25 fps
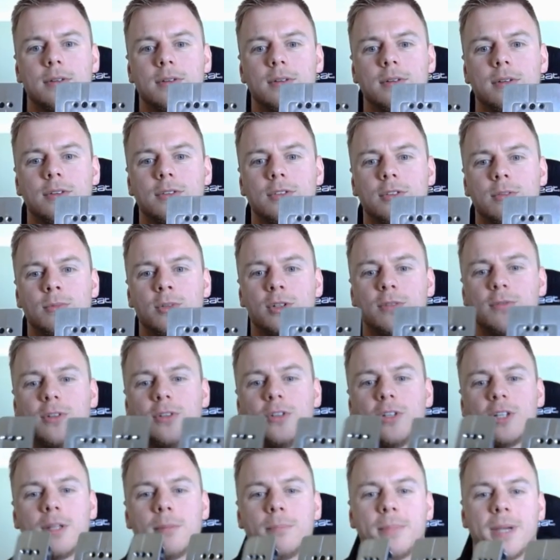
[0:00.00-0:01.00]
Some lovely
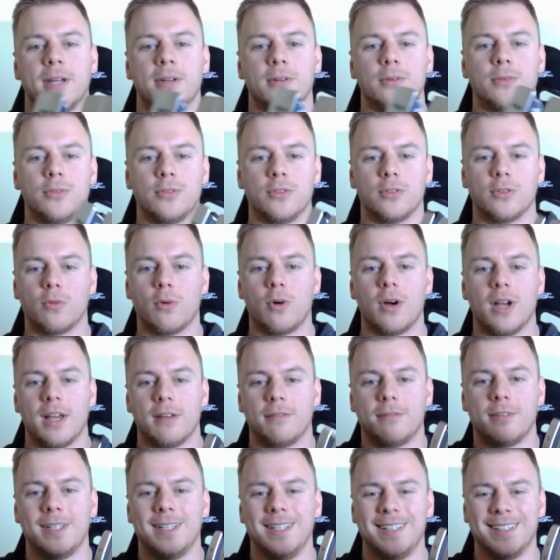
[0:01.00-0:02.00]
looking pedals, quite
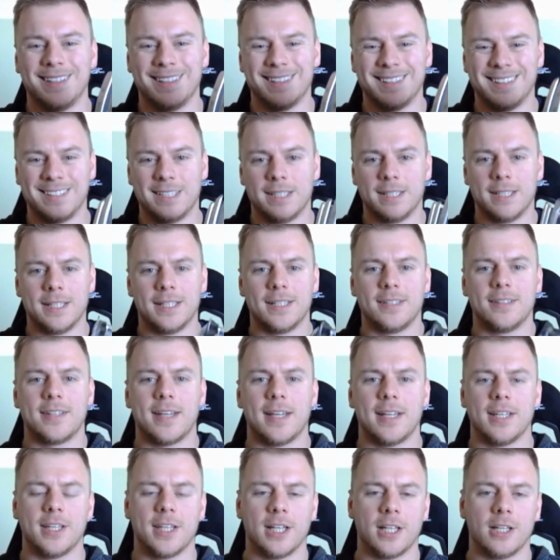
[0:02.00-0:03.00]
heavy,
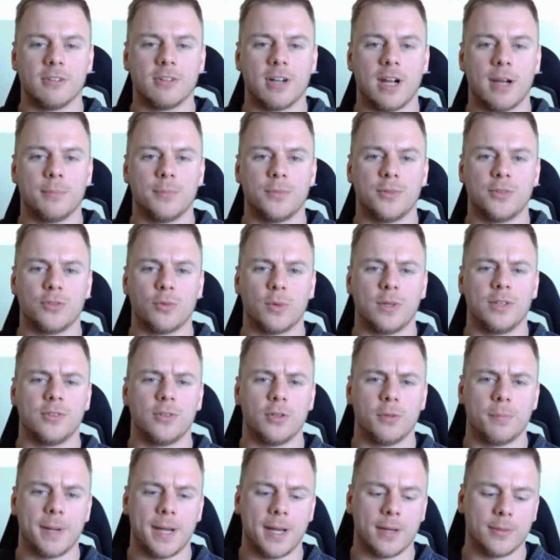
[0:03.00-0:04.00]
10 kilograms, 22
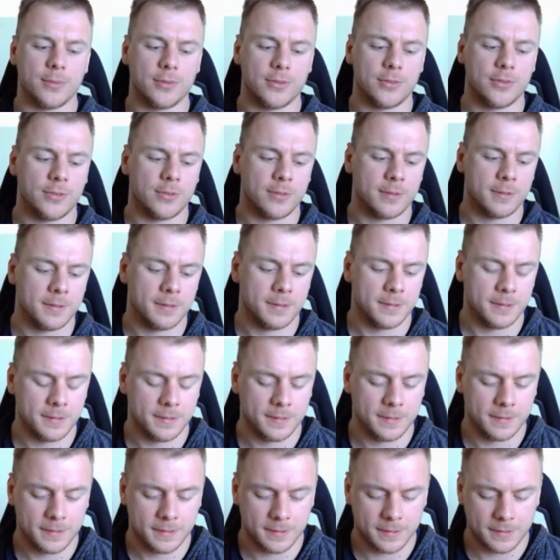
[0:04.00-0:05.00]
pounds
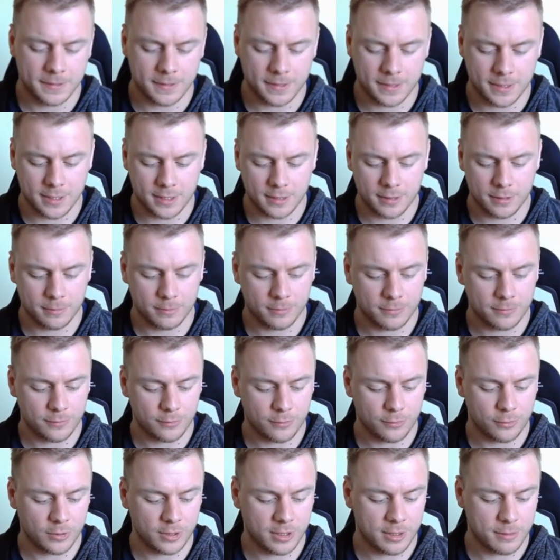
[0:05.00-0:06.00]
um,
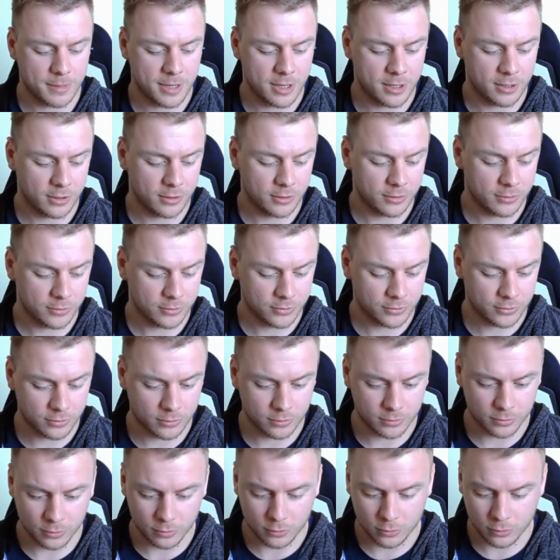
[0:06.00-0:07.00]
for the Americans
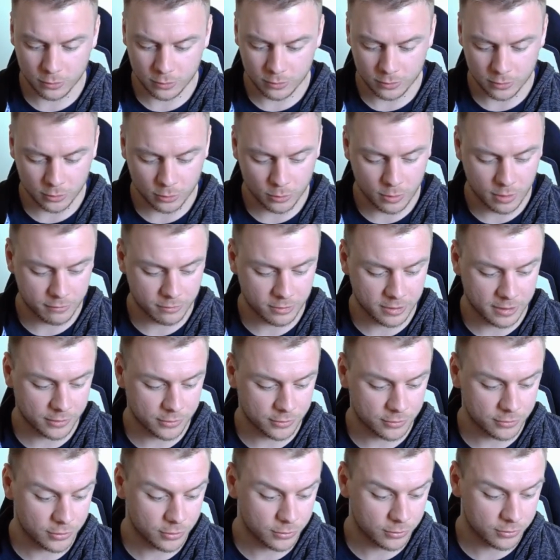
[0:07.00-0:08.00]
or whoever else
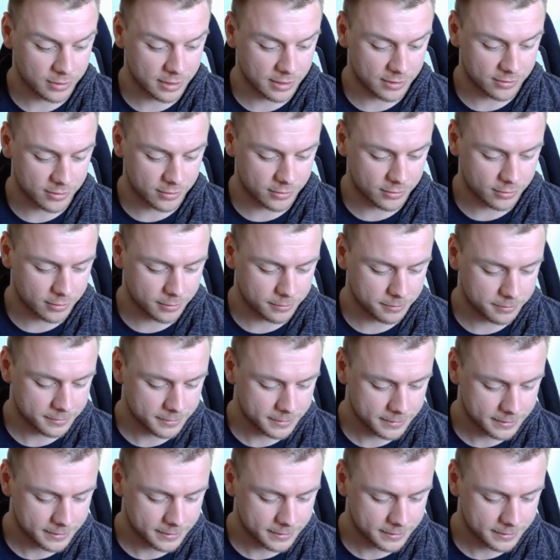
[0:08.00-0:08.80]
is using that system.